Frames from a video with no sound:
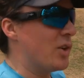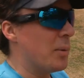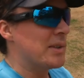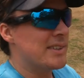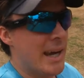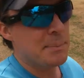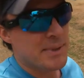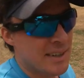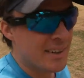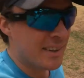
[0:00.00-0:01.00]
the normal steps,
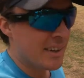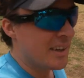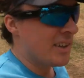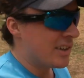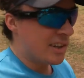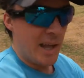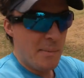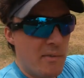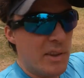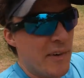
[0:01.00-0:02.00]
you
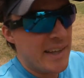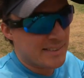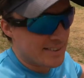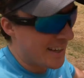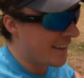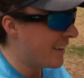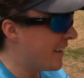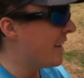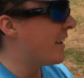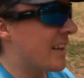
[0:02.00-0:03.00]
climb over the fence
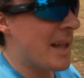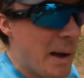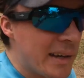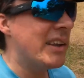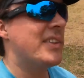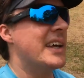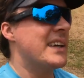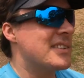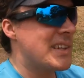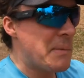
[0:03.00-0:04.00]
climb under
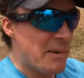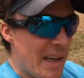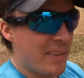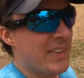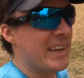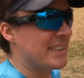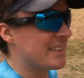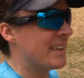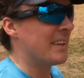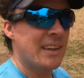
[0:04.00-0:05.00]
things, climb around things.
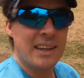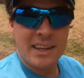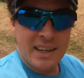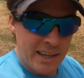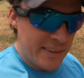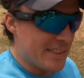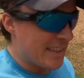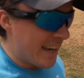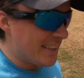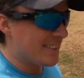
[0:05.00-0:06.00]
In this
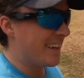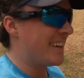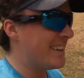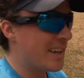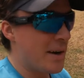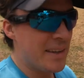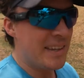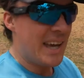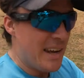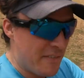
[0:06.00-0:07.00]
case, you're going
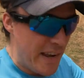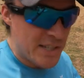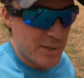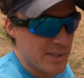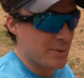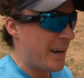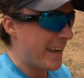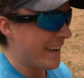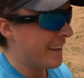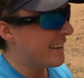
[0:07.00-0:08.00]
the adventurous
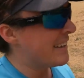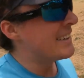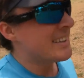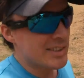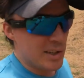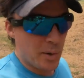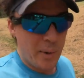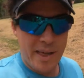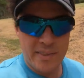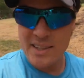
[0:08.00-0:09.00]
way. So
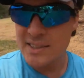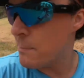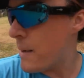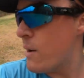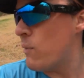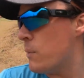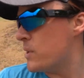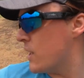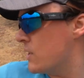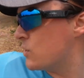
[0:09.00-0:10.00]
where there's the bay run,
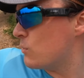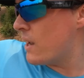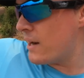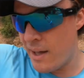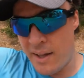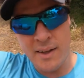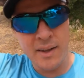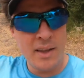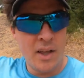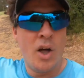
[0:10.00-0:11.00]
which I used to run
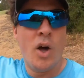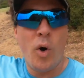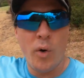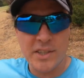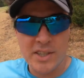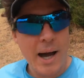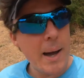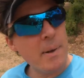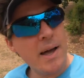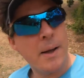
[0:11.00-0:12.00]
all the
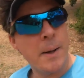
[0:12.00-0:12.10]
time,